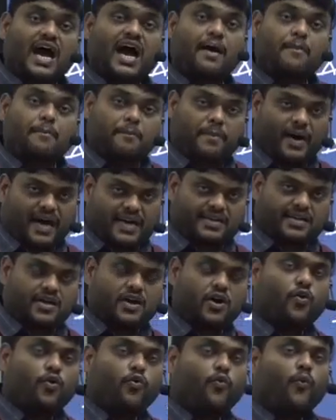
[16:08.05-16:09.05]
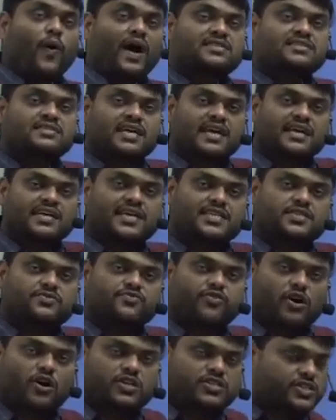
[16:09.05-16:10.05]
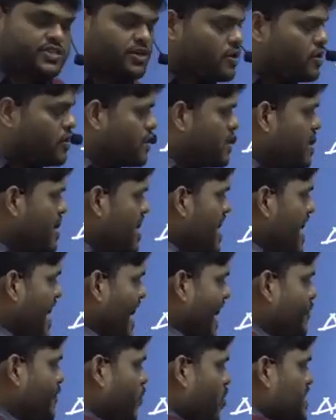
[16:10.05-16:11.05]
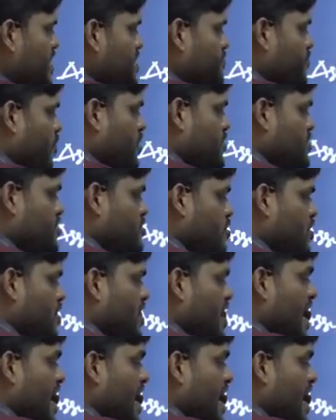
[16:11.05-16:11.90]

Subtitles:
But one thing is for sure, and what is for sure?